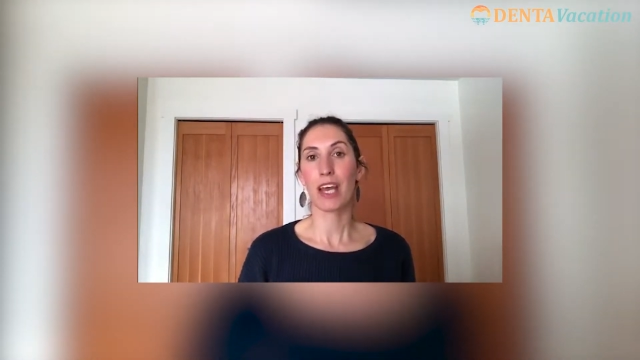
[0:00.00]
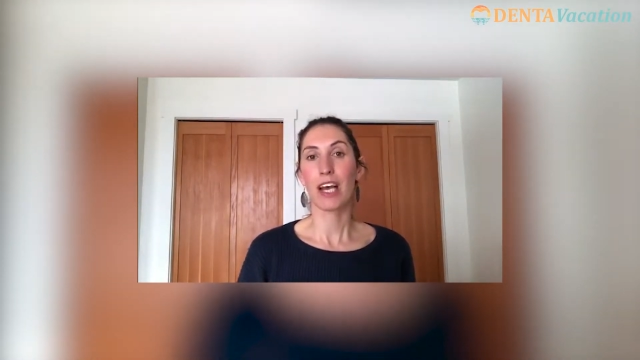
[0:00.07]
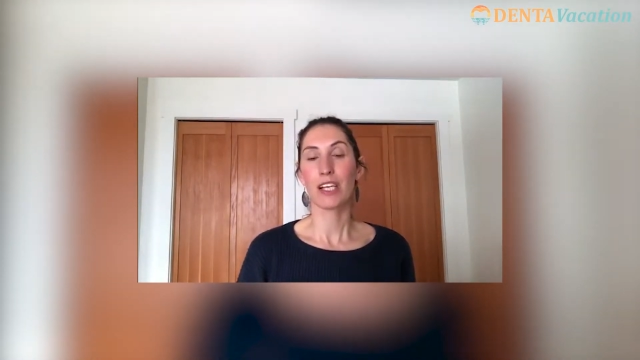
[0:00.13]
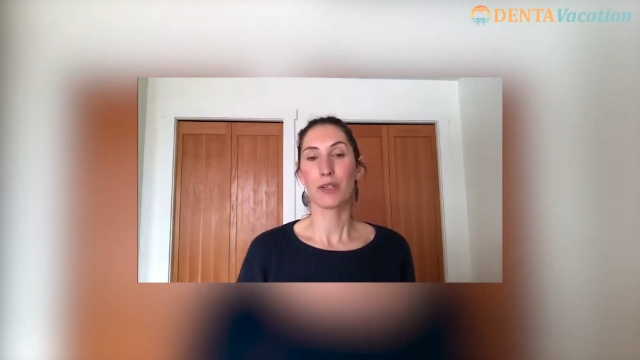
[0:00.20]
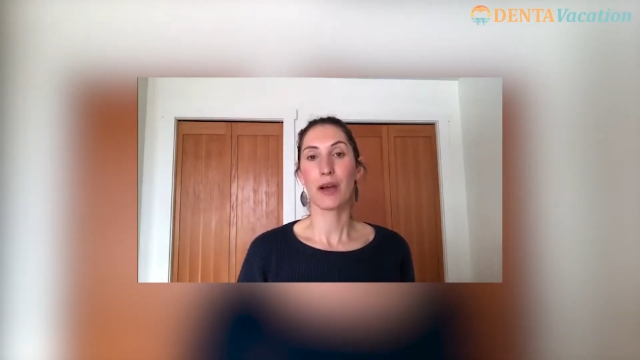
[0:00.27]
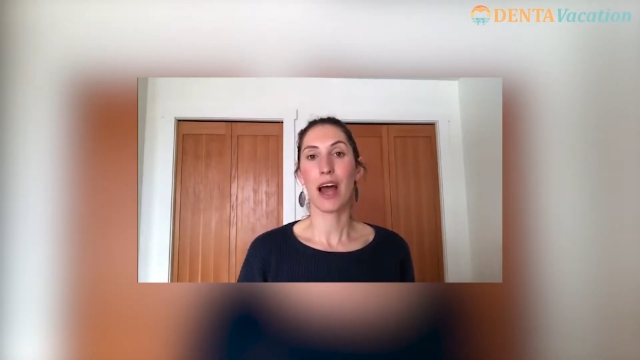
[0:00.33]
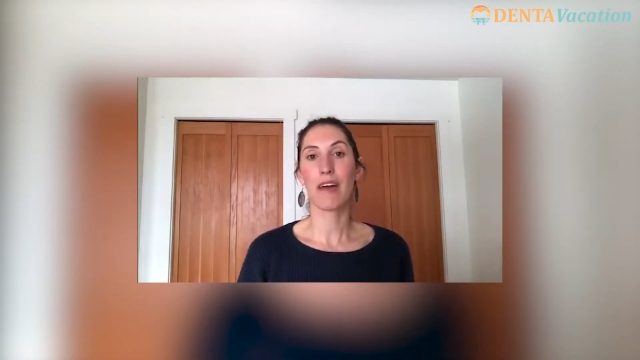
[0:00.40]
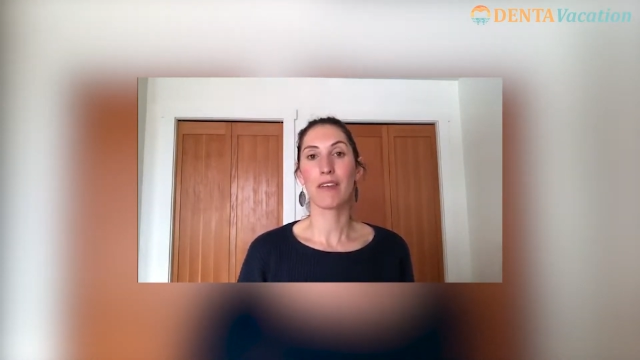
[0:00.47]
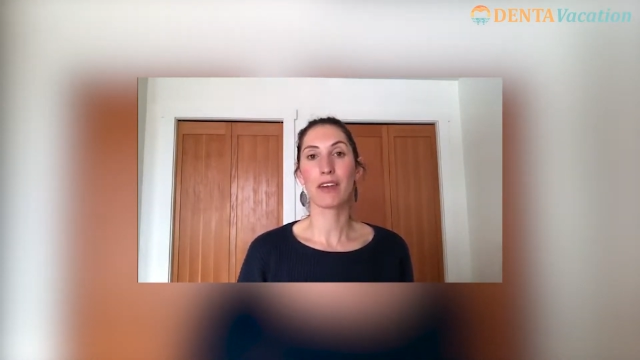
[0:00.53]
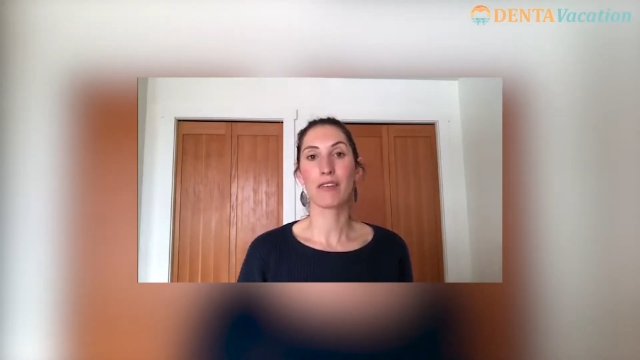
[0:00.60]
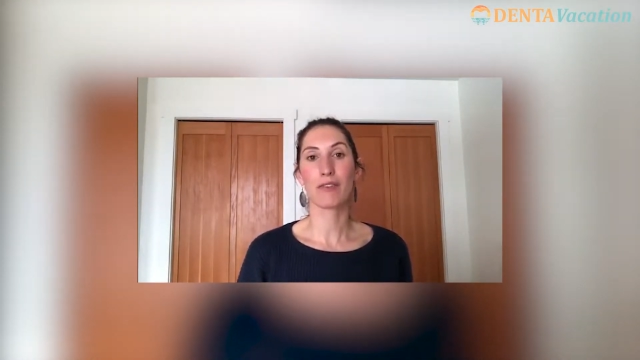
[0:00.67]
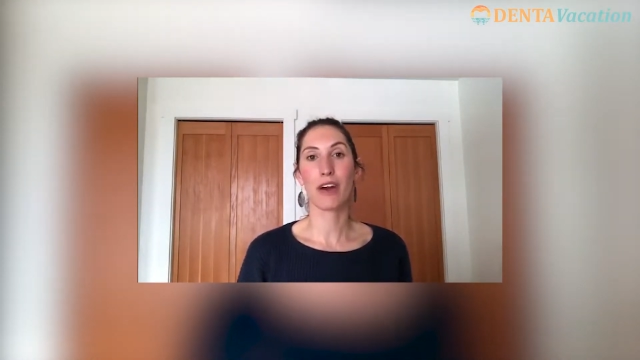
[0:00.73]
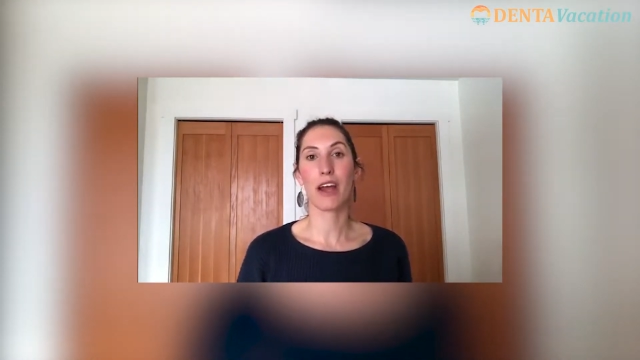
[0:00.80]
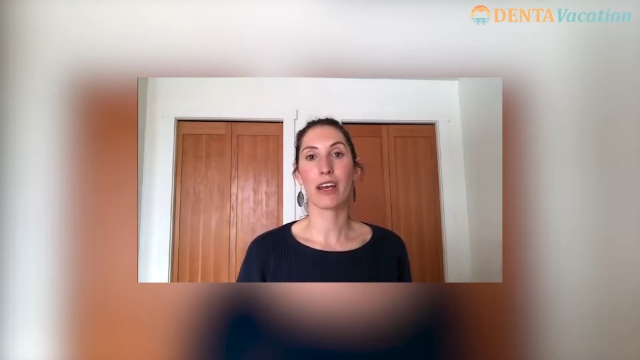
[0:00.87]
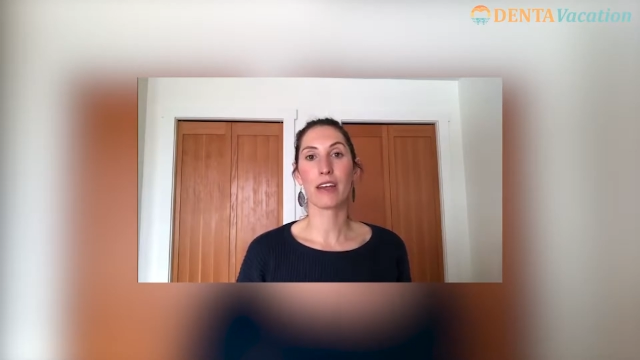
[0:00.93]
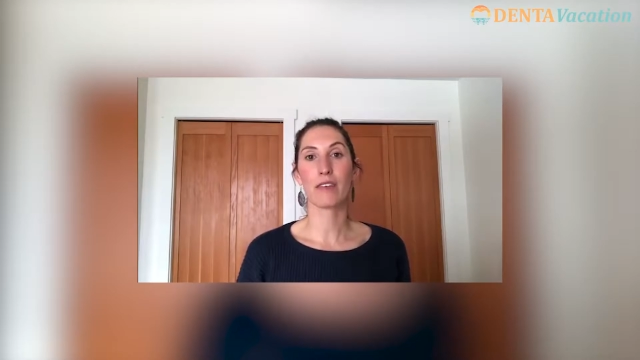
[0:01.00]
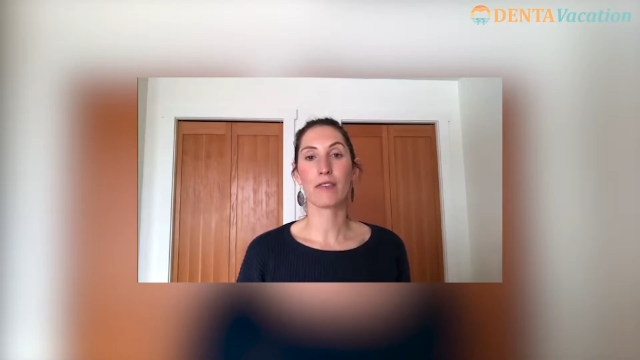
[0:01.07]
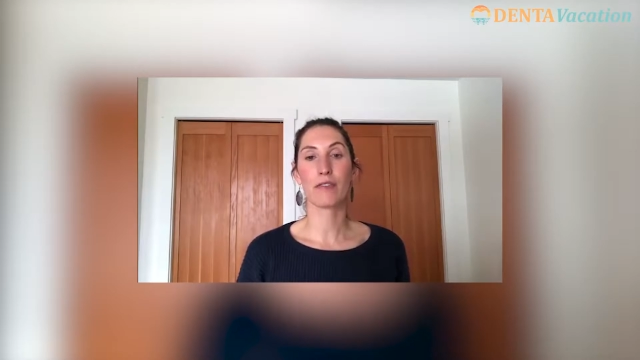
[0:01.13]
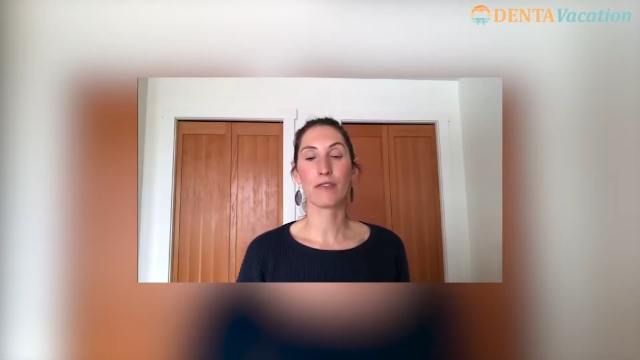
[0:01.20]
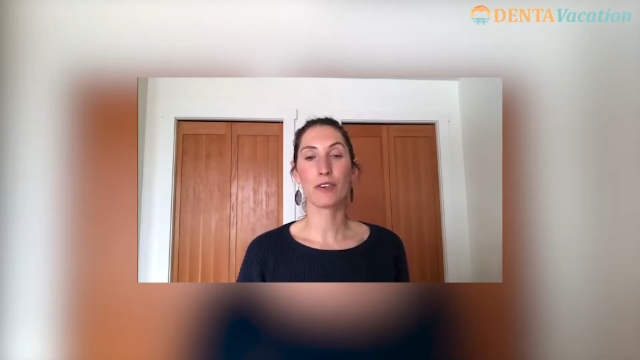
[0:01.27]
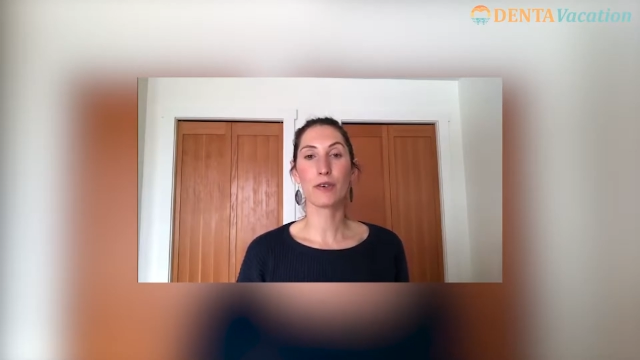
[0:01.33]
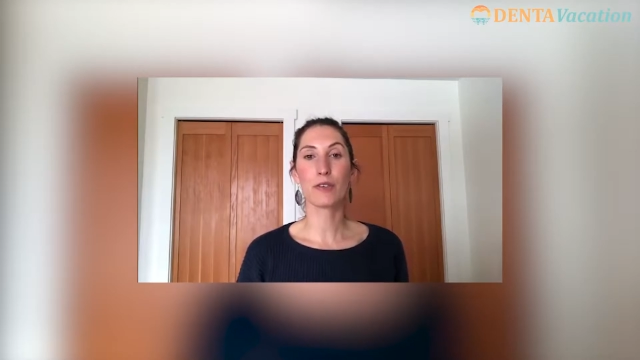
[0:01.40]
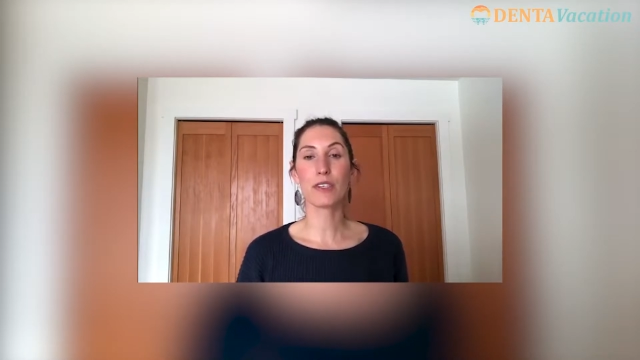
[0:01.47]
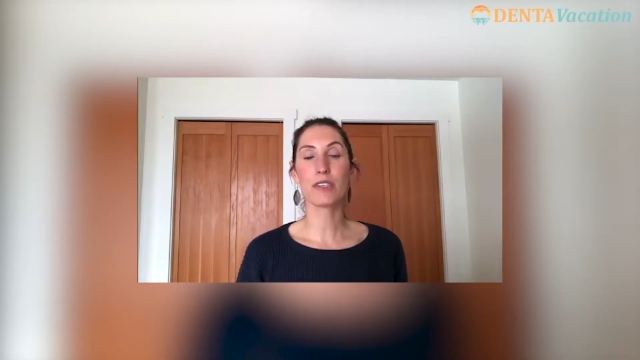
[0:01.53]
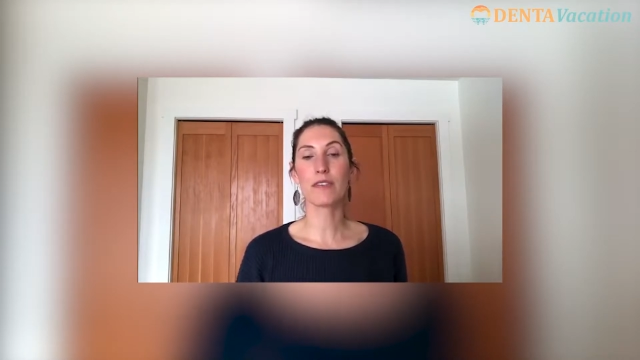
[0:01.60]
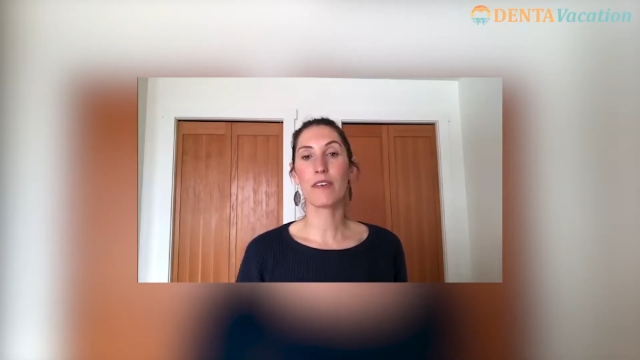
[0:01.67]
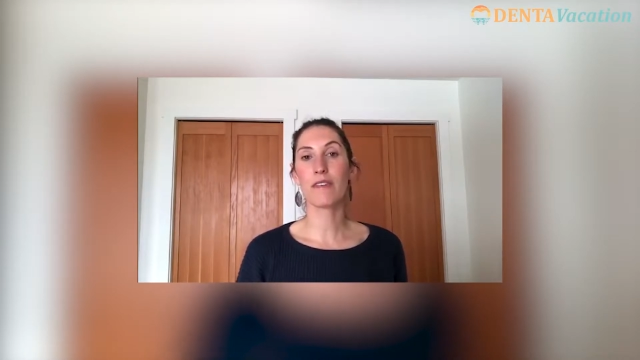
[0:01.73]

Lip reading: So having a variety of fruits,